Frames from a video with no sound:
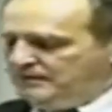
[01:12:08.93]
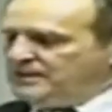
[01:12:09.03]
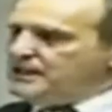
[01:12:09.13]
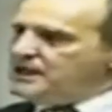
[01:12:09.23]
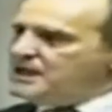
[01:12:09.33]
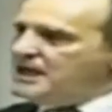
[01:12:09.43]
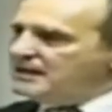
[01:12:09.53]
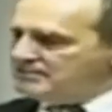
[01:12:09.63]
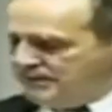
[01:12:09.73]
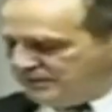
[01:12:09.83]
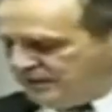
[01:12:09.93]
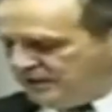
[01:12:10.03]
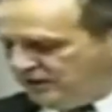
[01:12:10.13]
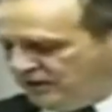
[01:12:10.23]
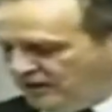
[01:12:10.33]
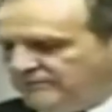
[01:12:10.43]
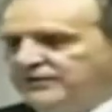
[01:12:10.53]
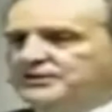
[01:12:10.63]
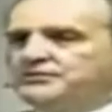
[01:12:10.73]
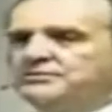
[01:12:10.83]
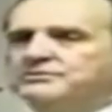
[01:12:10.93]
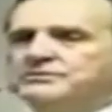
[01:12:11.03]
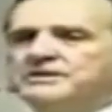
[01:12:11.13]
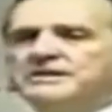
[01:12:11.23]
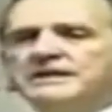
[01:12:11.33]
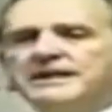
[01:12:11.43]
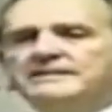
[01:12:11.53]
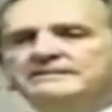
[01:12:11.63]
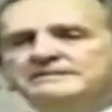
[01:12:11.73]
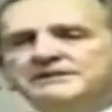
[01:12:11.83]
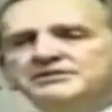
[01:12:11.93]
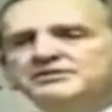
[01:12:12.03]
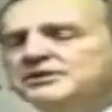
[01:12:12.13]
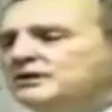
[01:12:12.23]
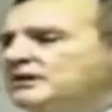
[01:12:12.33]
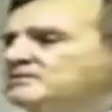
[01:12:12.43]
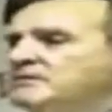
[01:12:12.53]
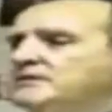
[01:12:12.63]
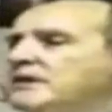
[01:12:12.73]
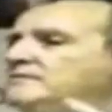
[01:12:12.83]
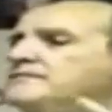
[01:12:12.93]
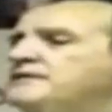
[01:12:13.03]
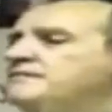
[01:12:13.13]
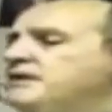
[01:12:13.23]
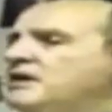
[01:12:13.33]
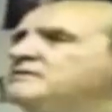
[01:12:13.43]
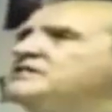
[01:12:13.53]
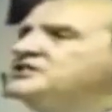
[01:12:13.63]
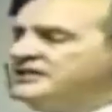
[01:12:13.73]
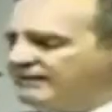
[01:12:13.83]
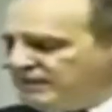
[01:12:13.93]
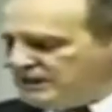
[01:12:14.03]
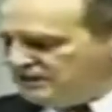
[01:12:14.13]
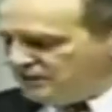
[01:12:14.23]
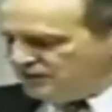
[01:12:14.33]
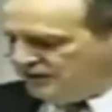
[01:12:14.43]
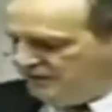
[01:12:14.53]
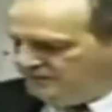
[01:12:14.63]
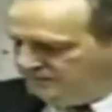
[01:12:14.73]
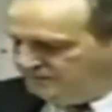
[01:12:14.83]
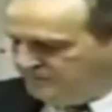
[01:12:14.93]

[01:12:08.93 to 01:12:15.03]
The key element in all of this, and again, this is 170 years ago,